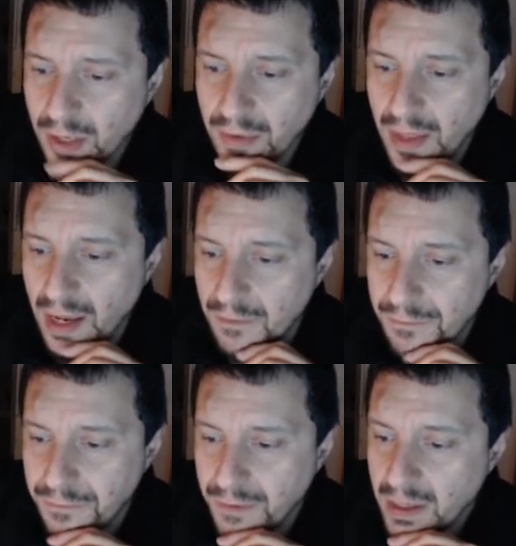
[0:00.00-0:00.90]

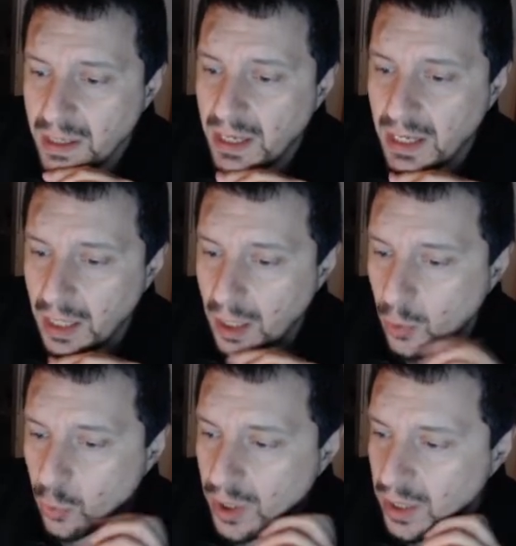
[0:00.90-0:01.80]
health,
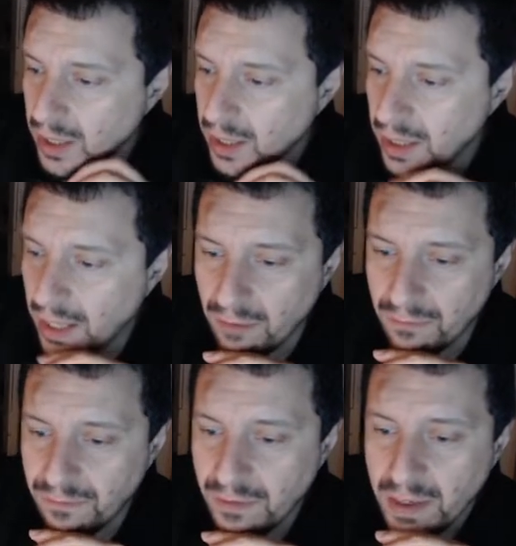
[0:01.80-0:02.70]
we
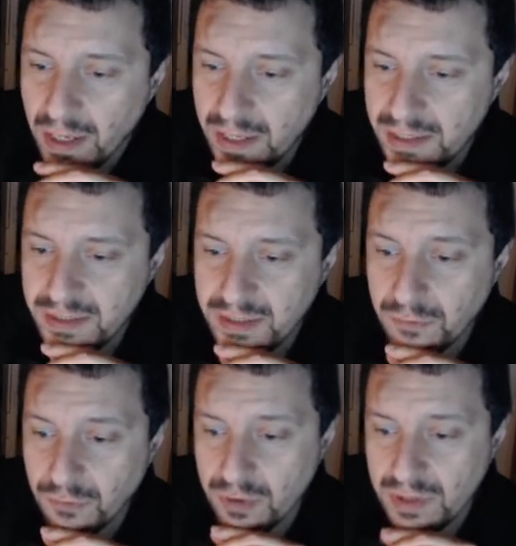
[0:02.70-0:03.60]
have a decent
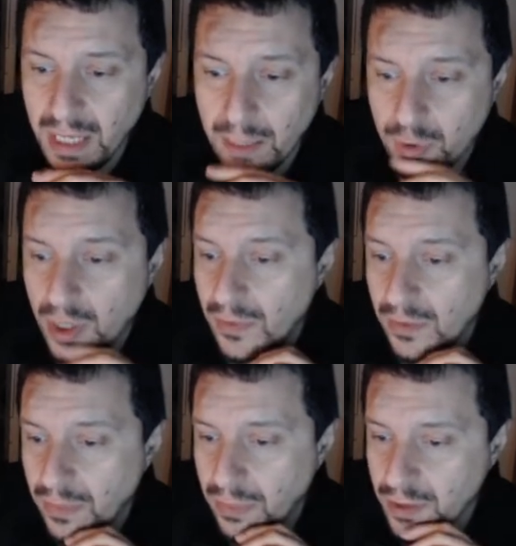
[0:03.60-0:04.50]
frontal armor under
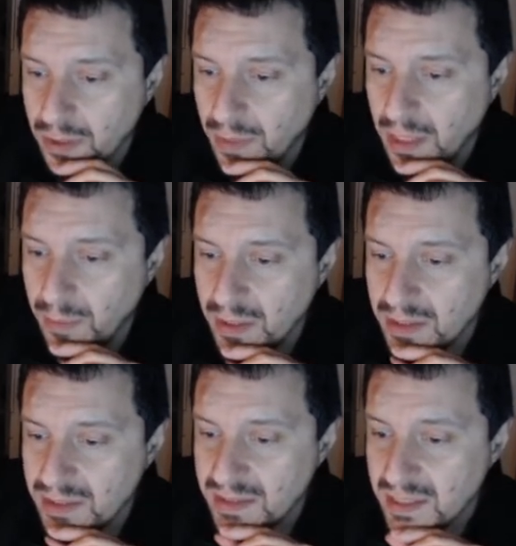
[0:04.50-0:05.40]
30
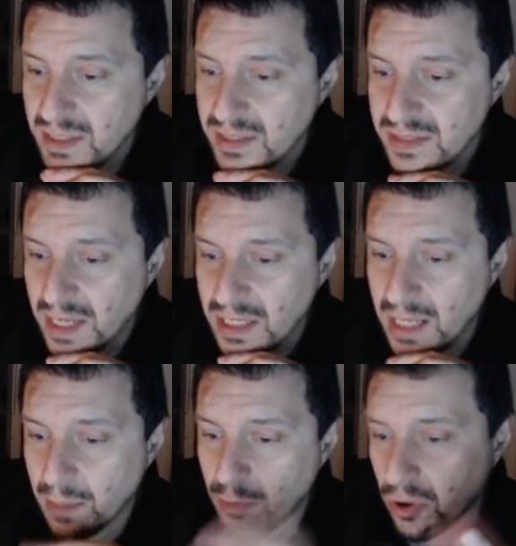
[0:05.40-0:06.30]
millimeters. Side
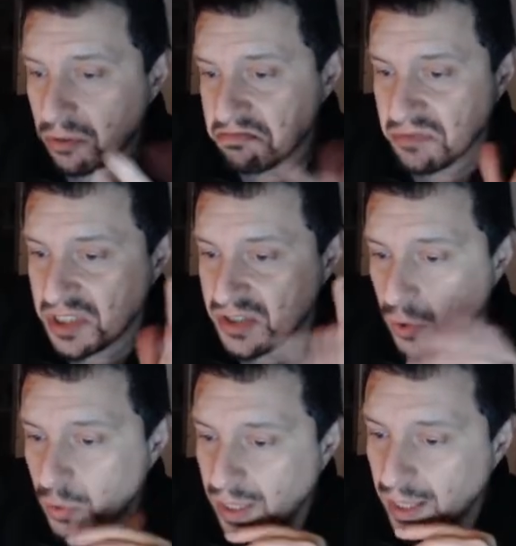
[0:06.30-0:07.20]
armor, it's
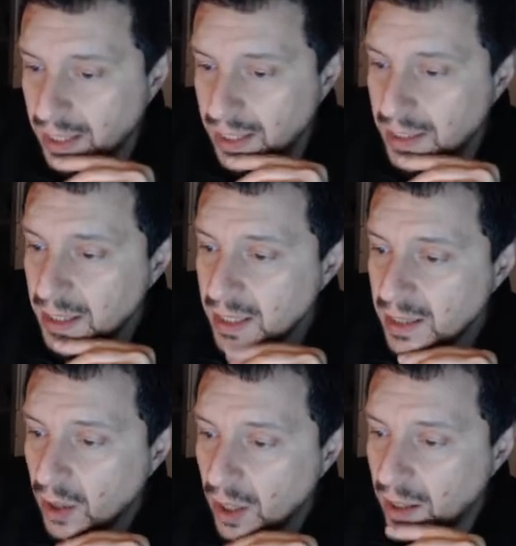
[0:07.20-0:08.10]
okay.
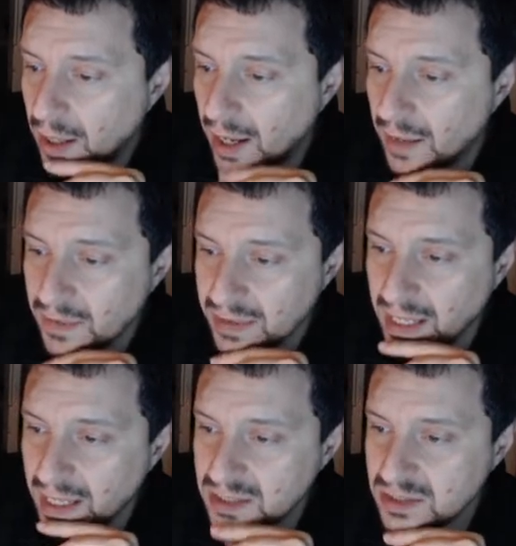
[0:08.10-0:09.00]
Other
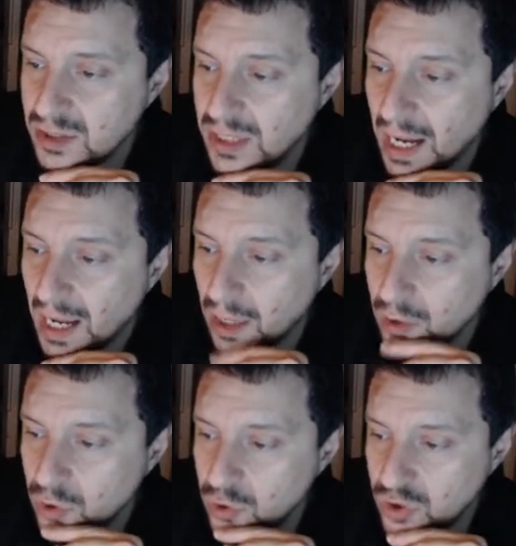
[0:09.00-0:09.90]
tanks
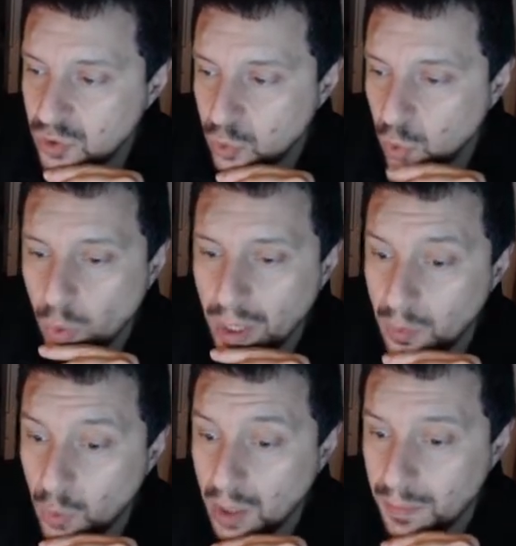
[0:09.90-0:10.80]
do
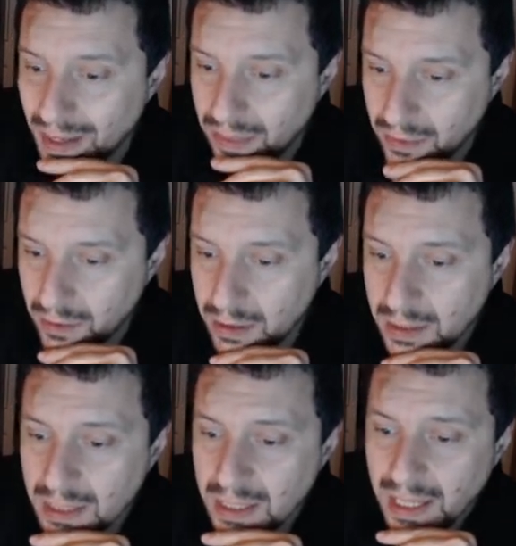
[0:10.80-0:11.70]
way better.
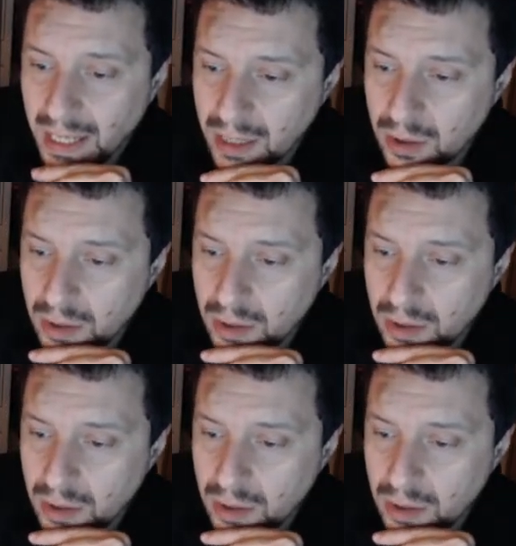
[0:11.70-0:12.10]
And